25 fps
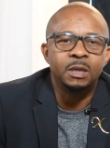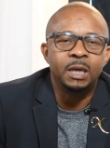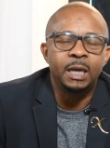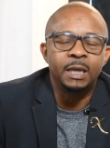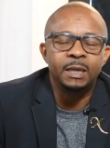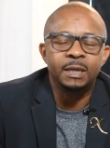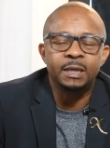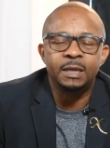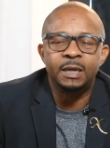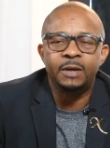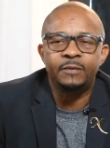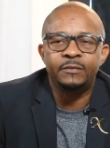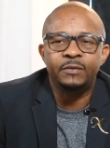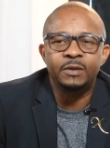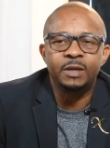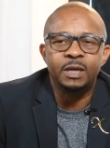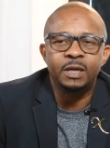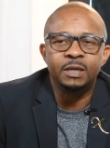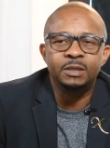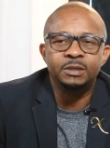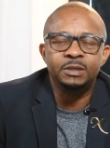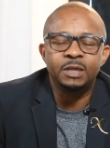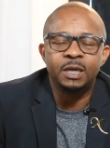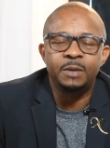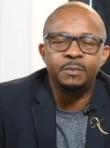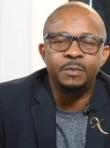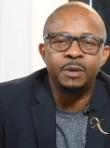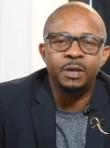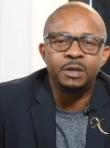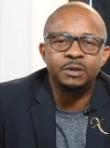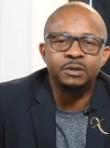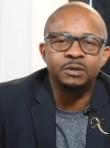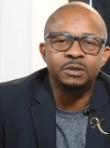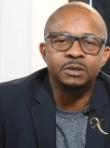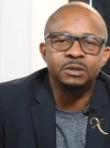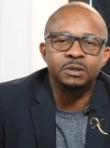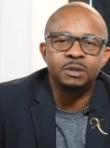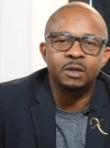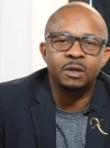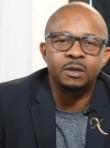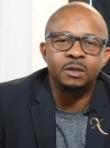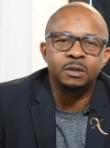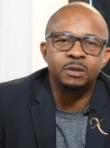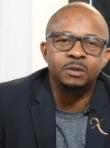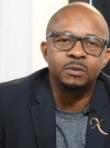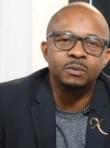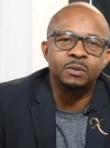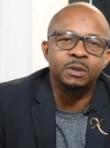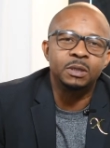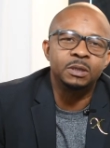and then after that, Jay Majors
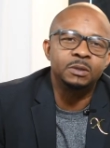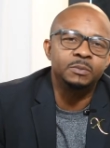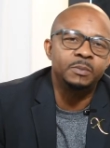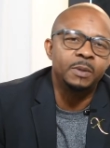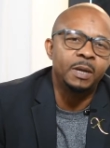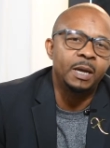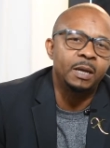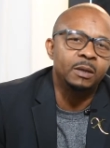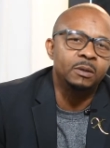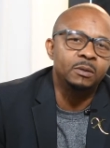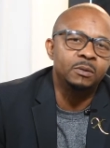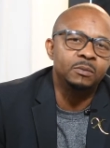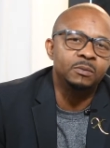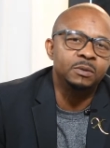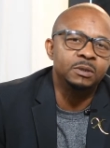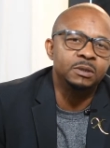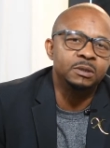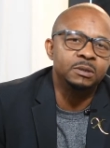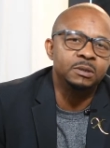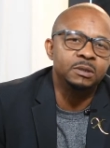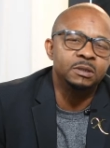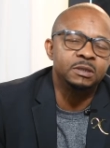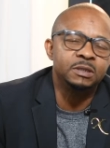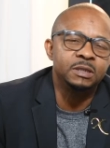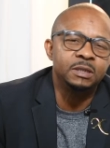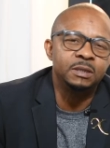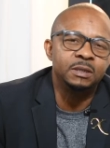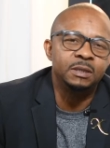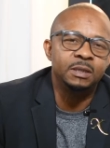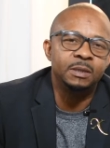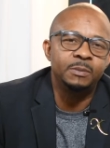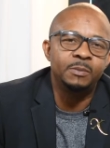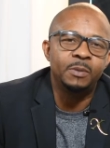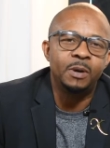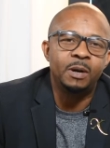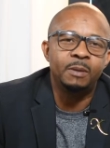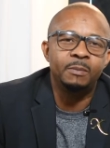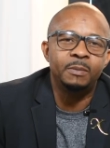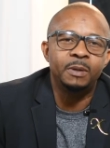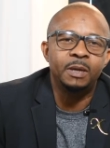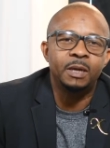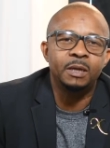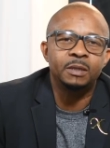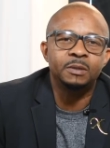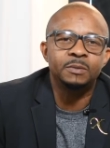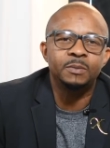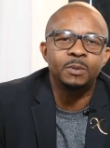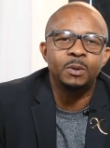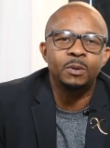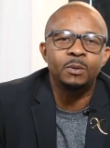started doing his battle, which is the CT Barber
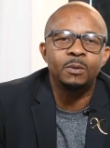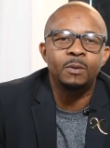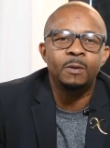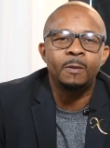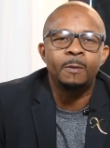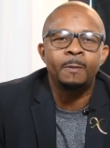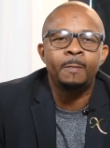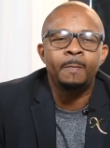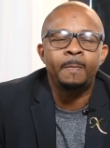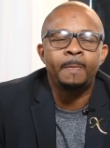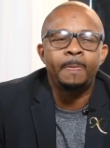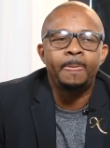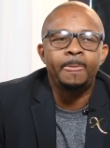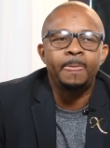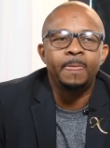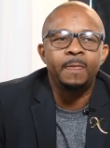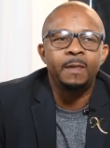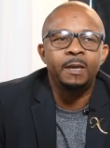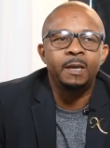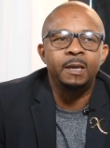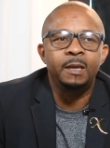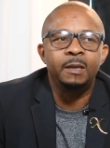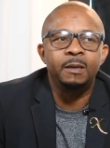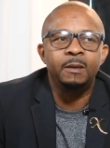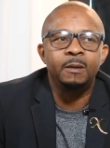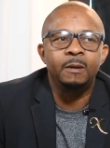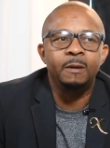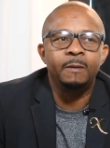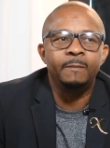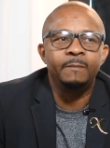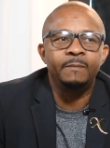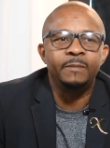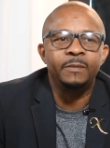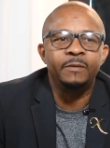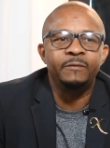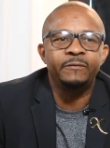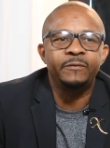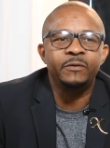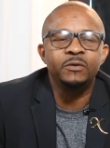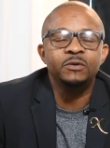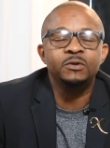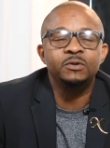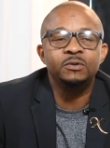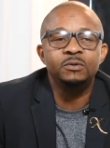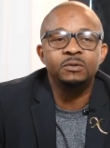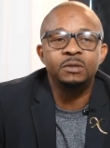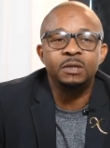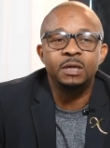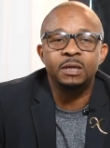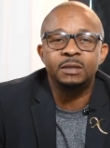Expo. And um, the first
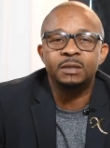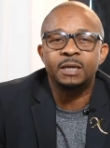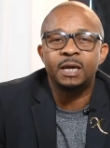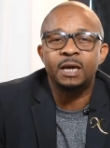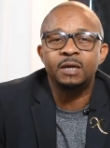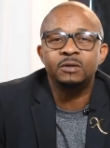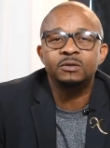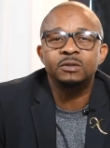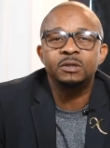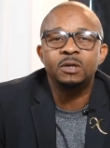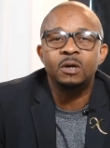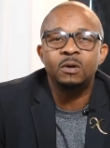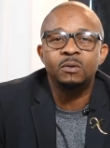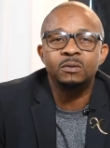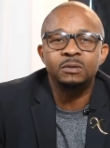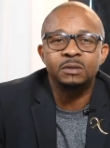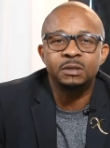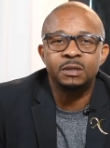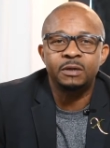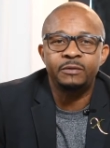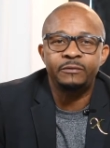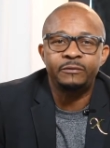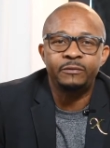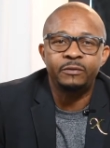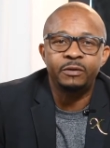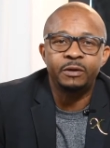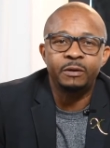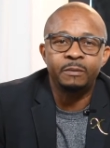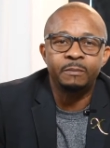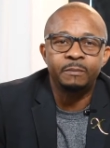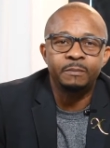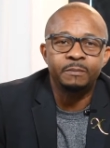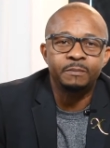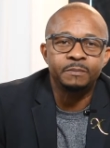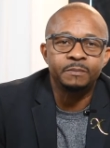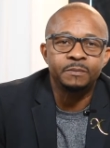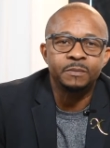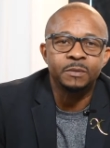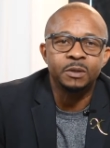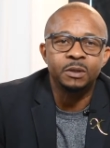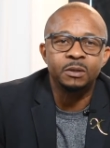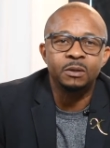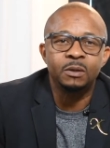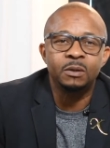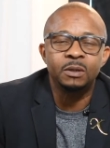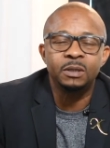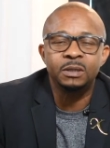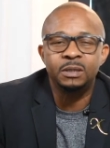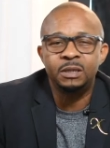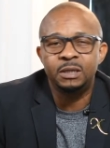two years, I actually hosted it for him. You
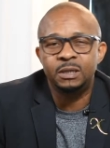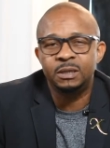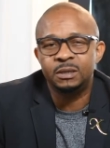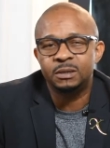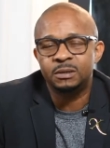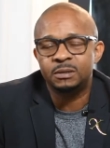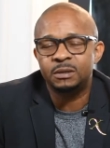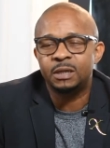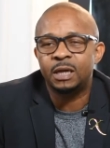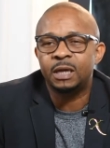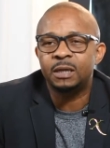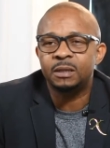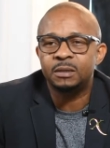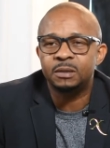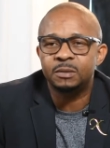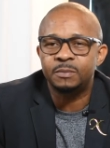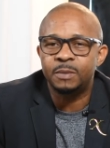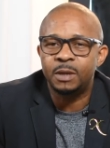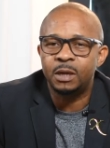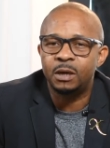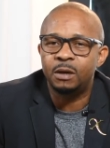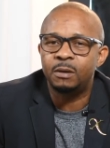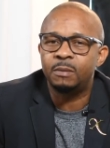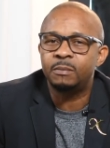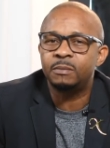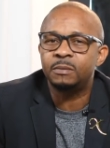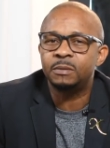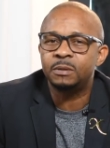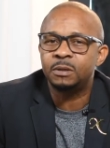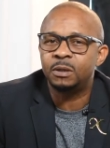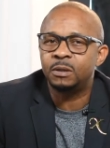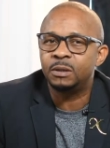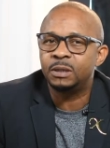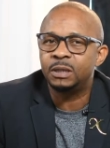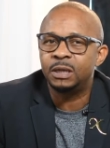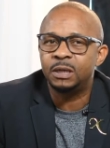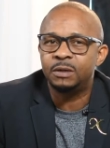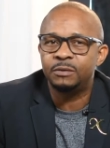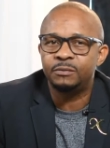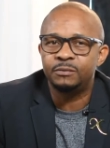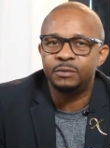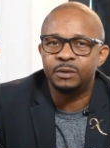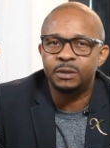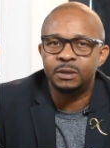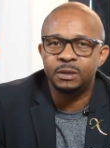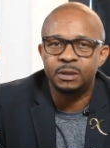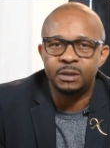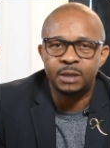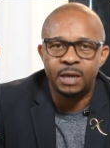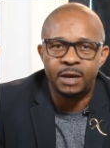know, he needed like some help. You know, he didn't
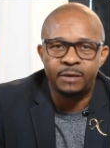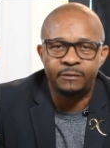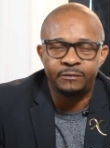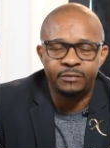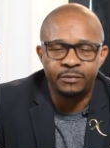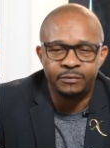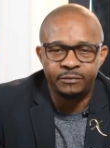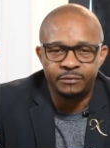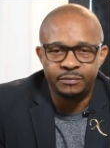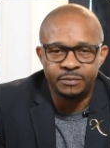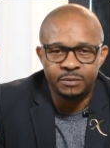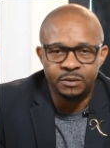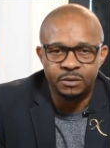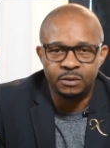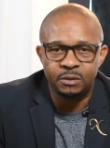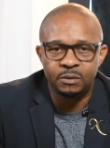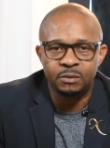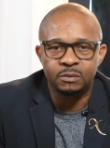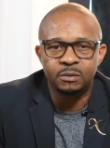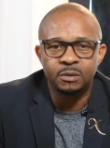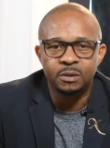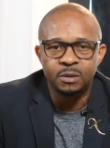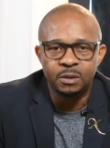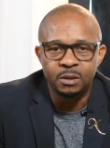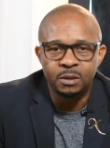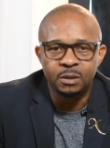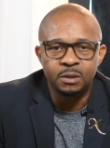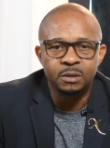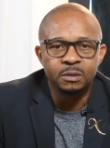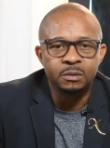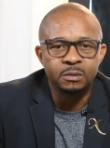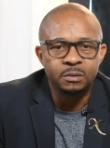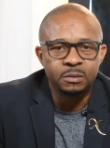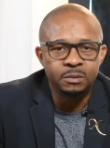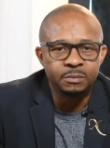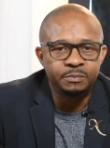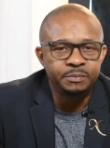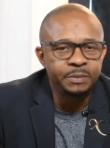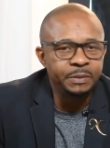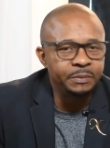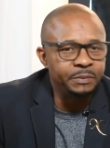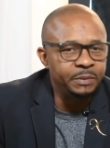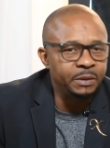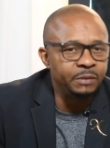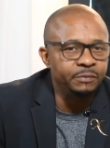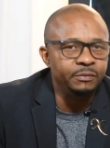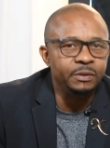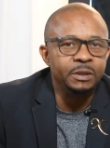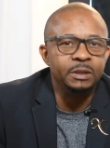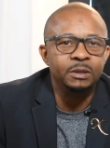really have the you know people
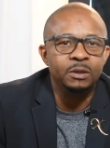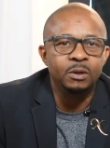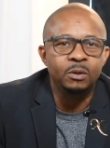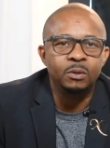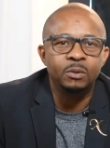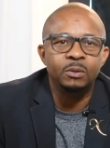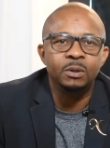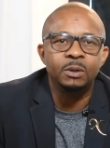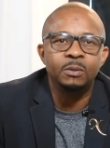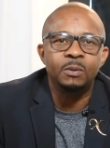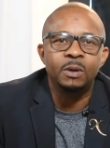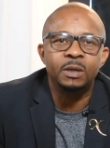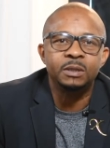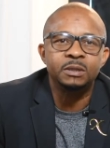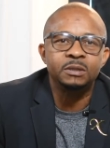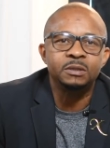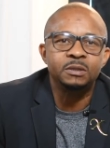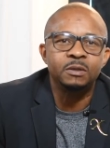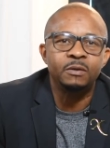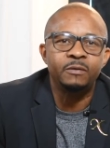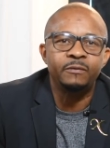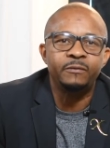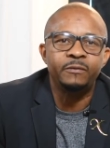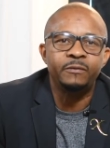didn't really know who he was and so